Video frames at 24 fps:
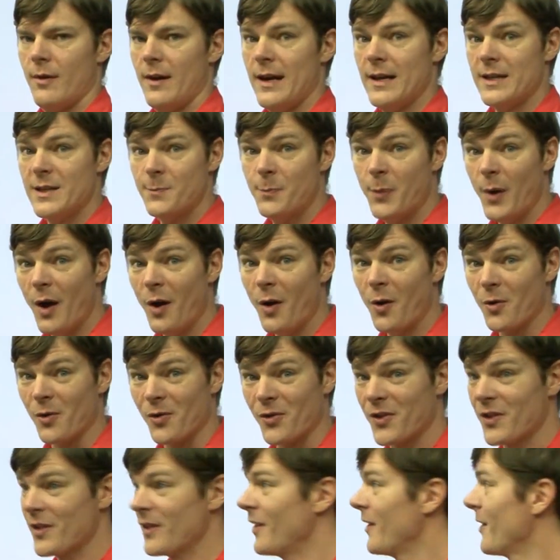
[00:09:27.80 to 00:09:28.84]
It's
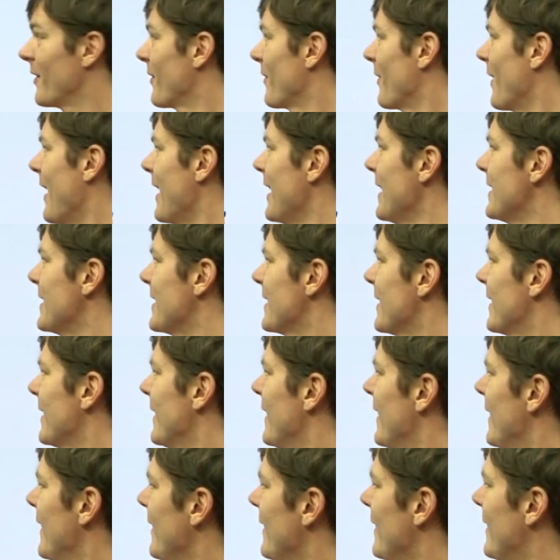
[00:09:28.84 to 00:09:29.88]
both, right?
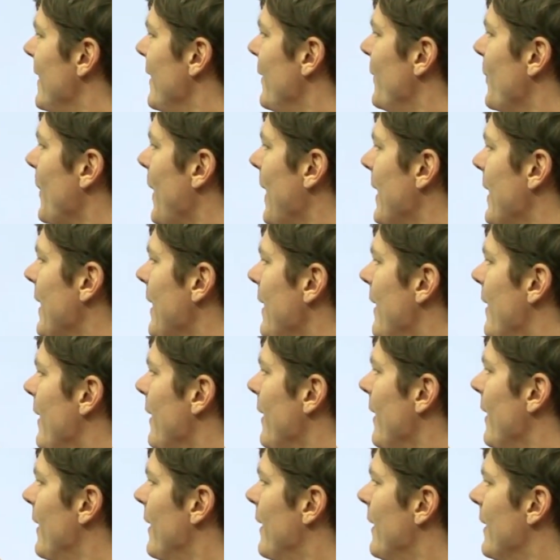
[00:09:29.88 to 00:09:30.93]
This right
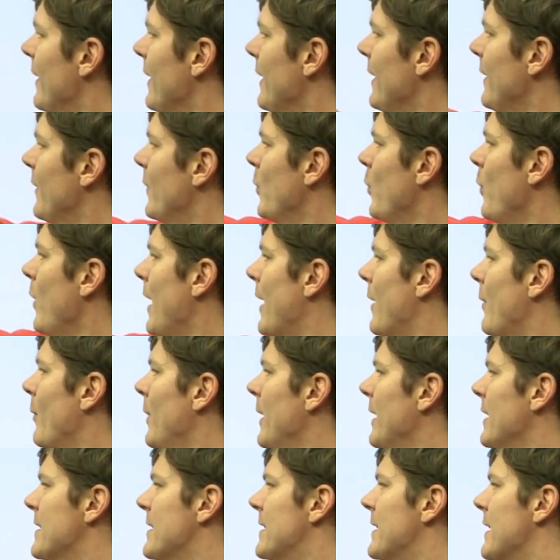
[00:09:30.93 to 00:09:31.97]
here is what?
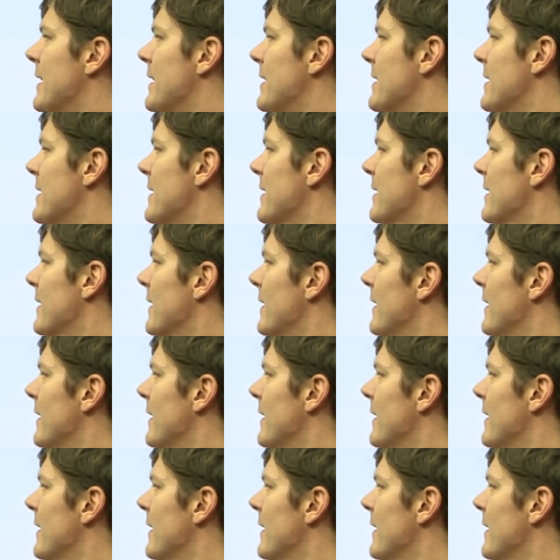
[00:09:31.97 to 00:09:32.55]
What is this?